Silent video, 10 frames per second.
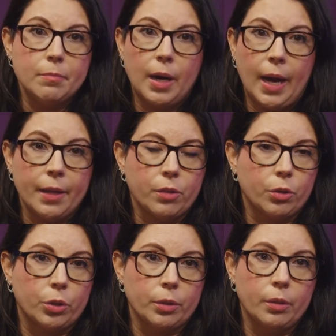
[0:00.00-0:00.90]

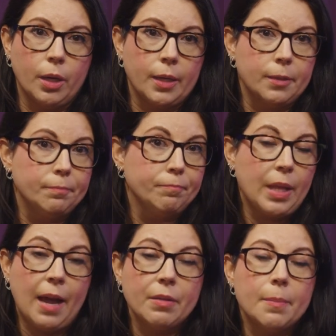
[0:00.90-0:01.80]
either
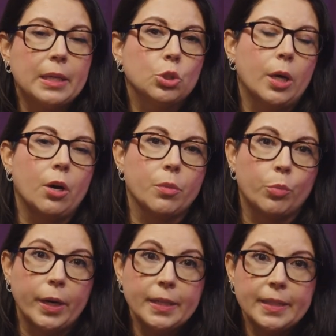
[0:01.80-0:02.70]
having a mental health
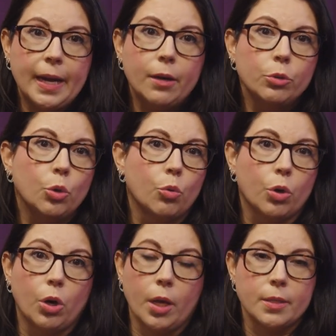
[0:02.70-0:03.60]
breakdown
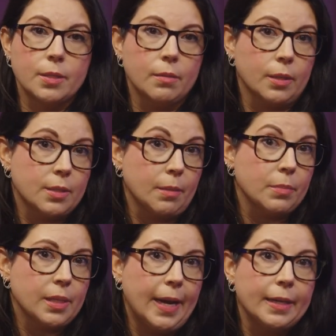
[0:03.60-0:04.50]
or on some
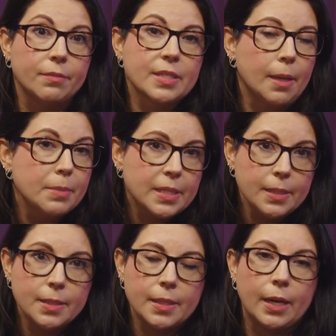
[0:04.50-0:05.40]
kind of
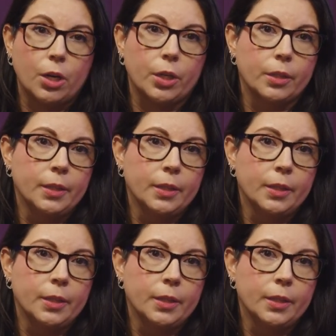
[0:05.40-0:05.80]
substance that are